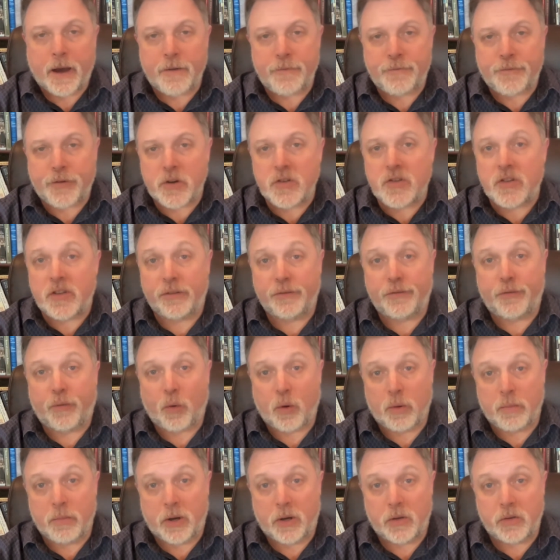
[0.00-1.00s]
First and
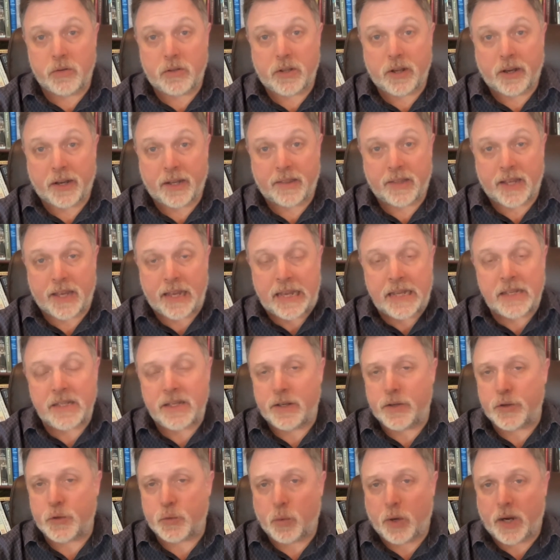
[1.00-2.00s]
foremost, I'll get the
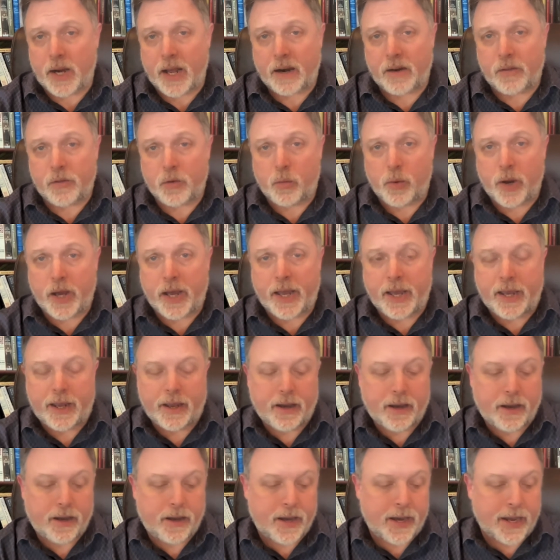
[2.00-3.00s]
easiest one out of the way.
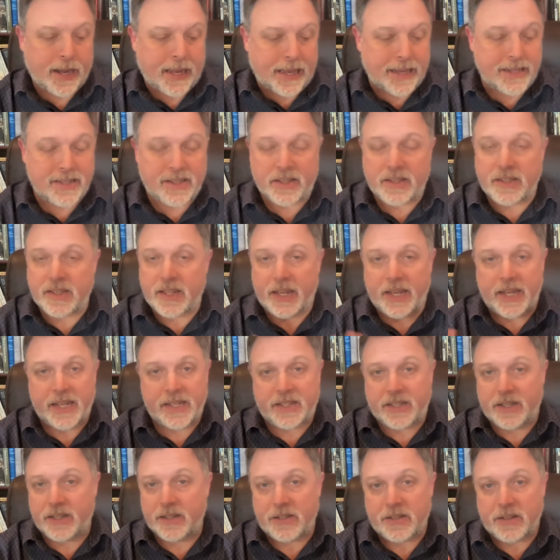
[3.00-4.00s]
I guess it's the
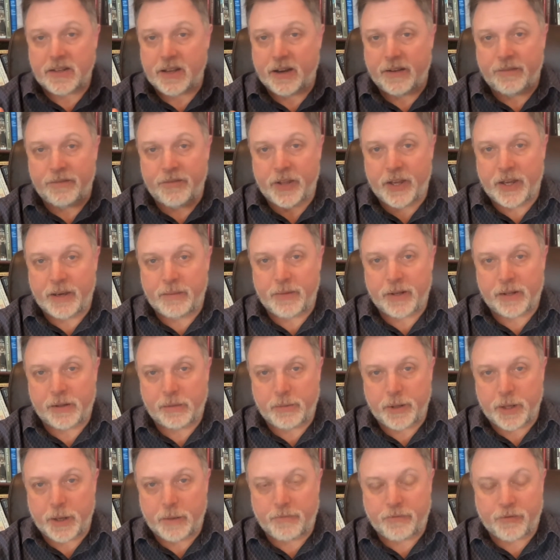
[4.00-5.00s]
easiest of them. It'll
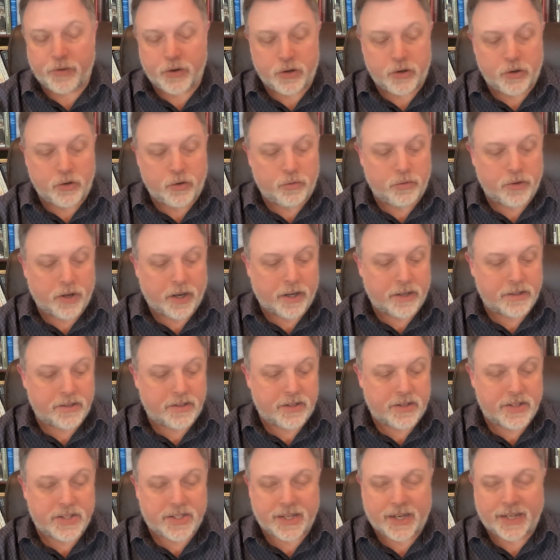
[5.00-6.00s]
be up for you to
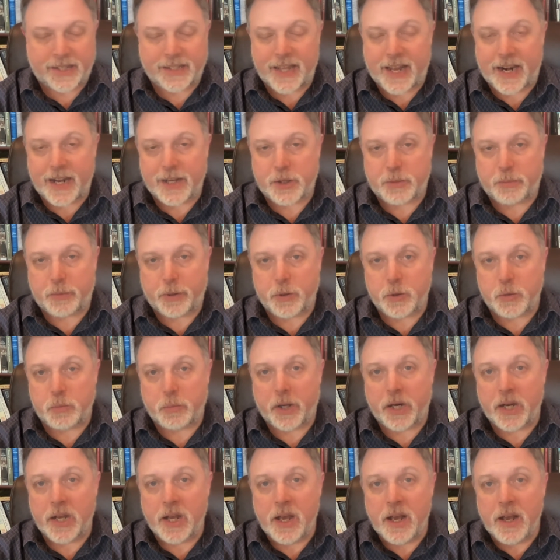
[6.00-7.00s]
decide that, I suppose.
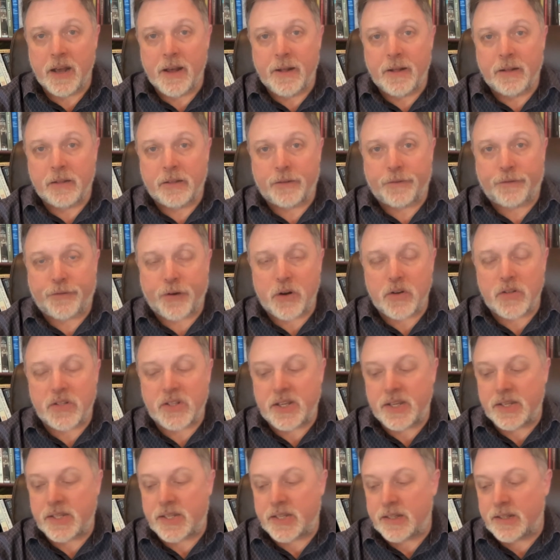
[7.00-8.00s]
But the first
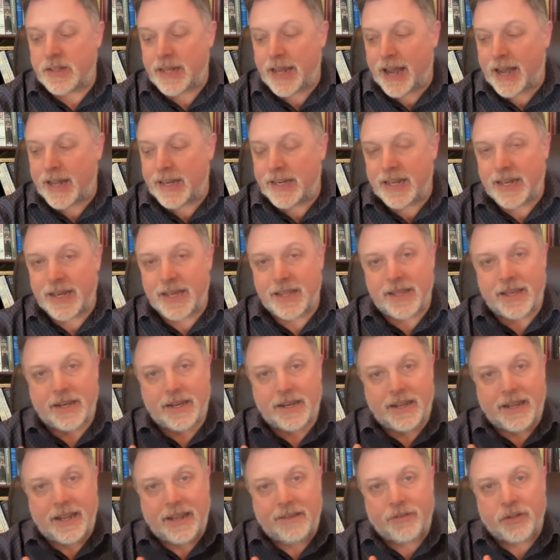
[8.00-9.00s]
is the idea that
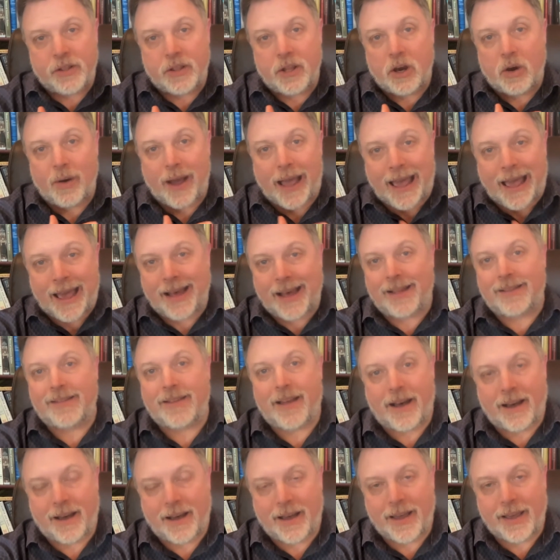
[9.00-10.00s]
even though
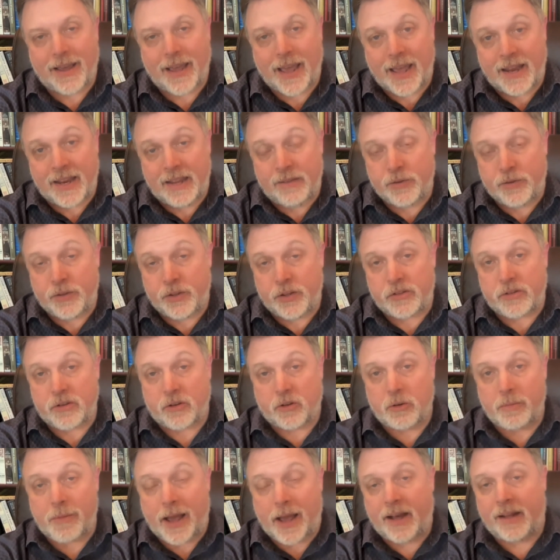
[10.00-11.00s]
ally and even the
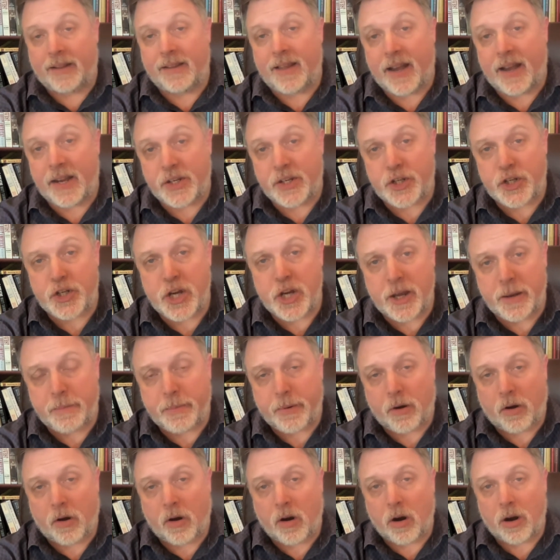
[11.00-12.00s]
term allyship
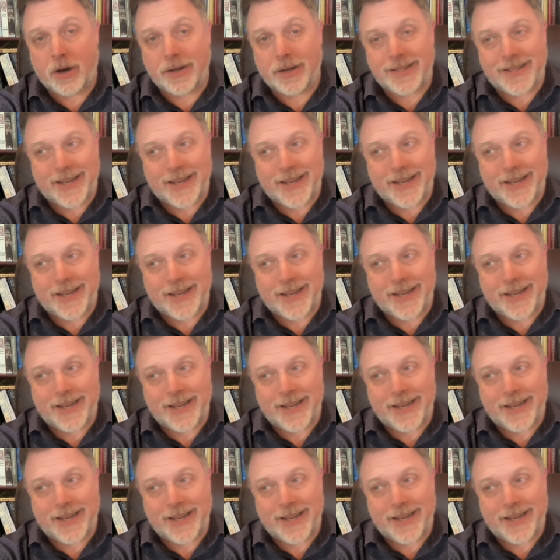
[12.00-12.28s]
are